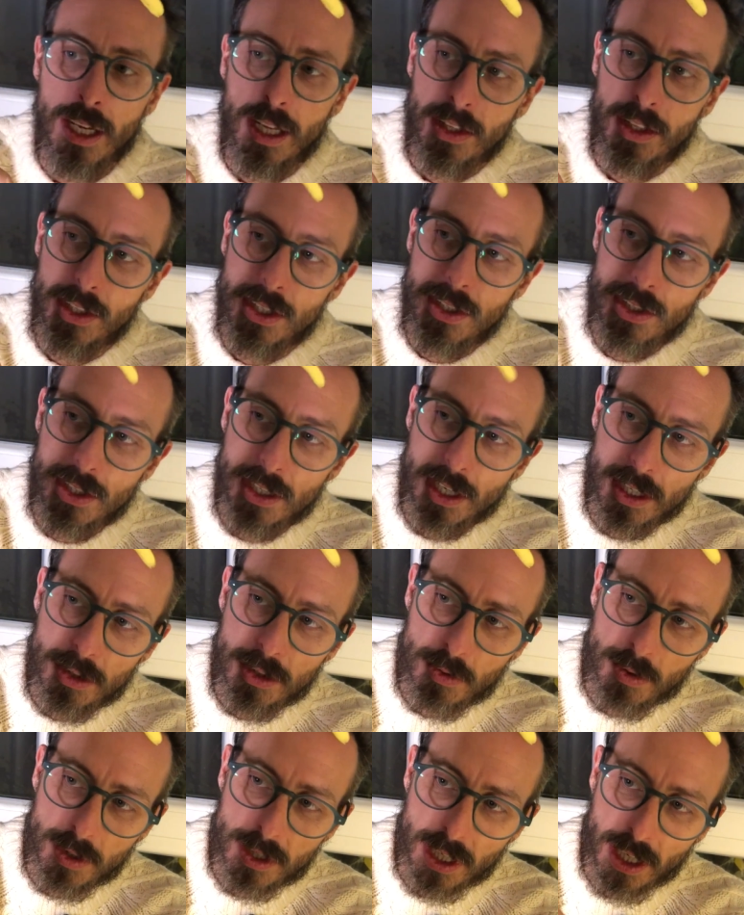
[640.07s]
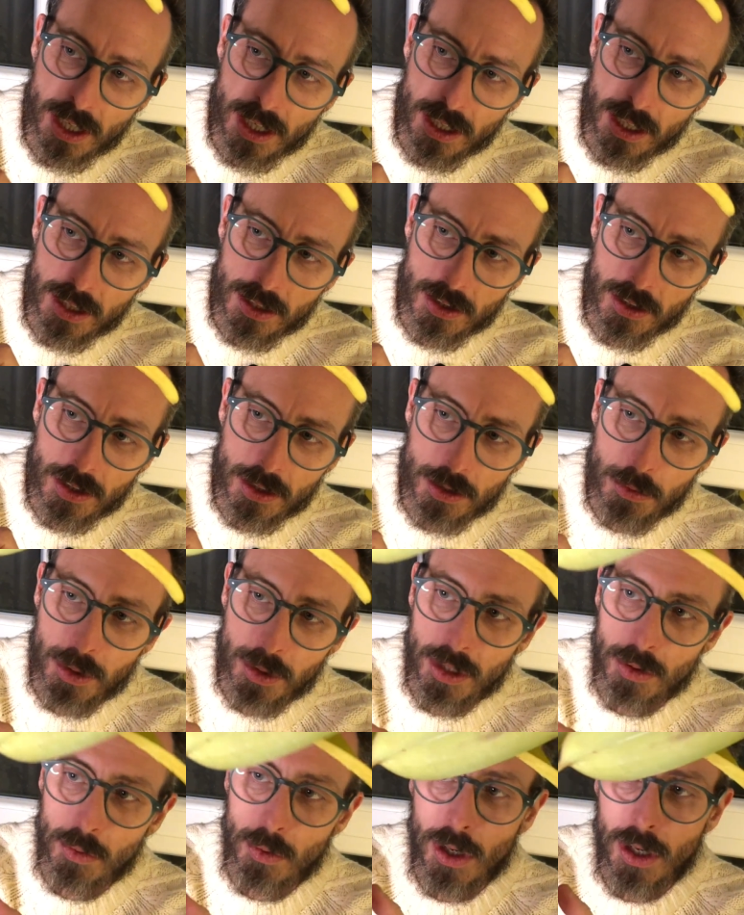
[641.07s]
This does retain a little bit
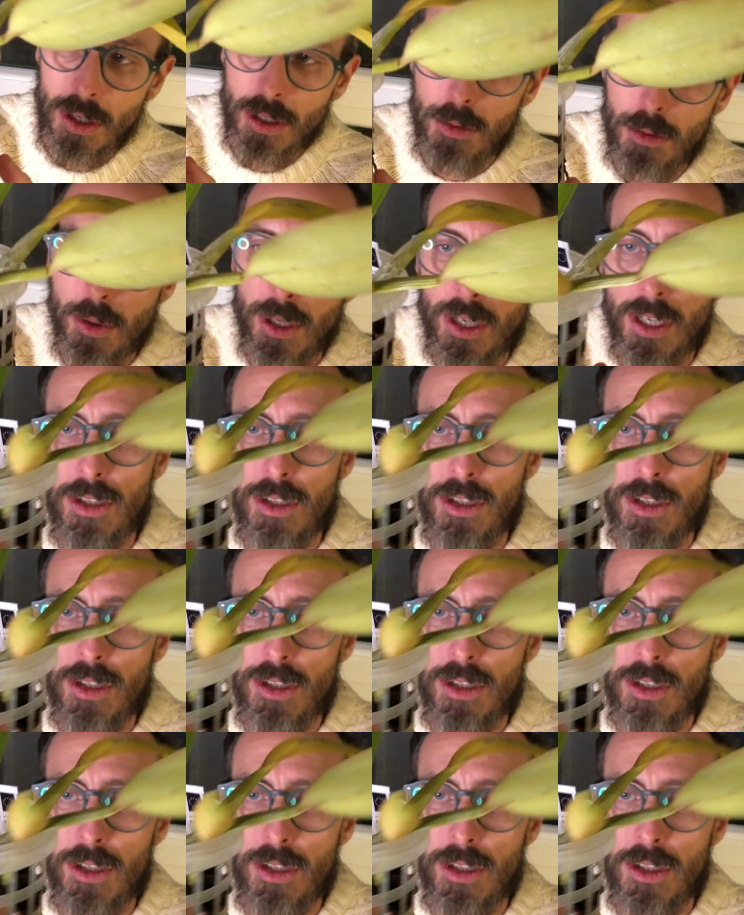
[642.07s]
of water, but I